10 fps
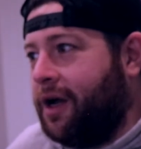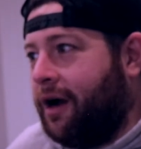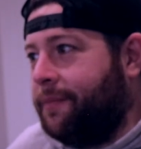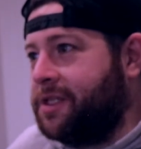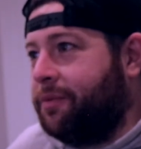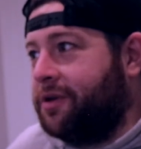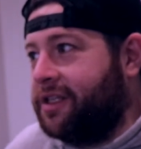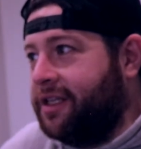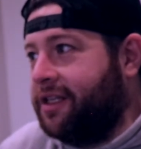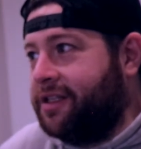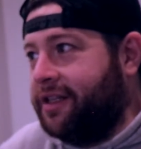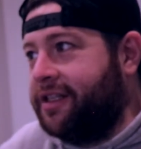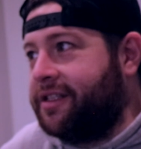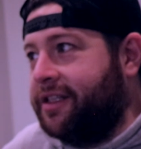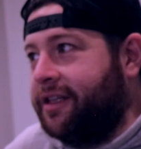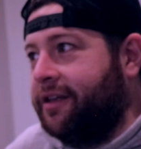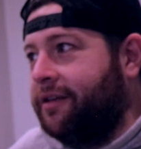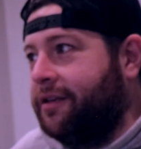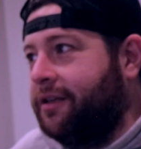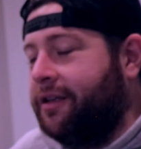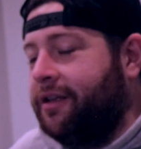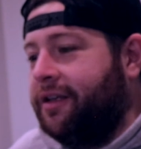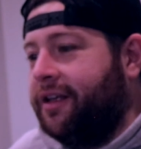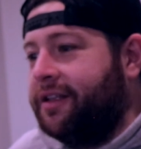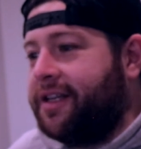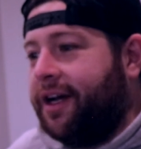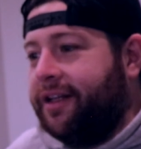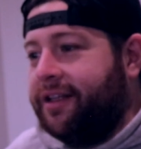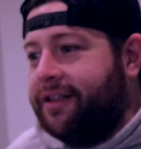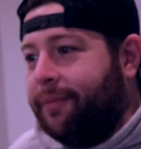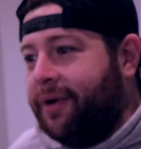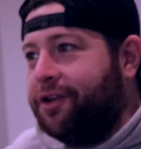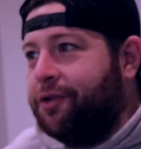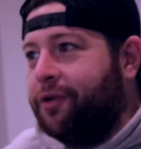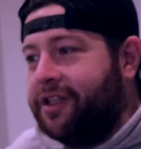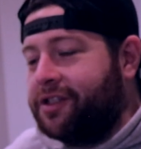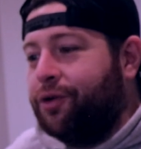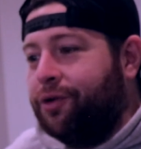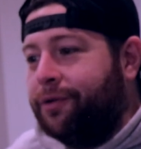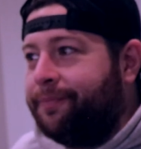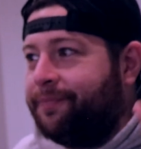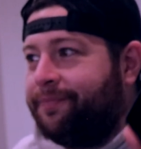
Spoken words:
I'm supposed to get into this thing and tell it that my new one is cool.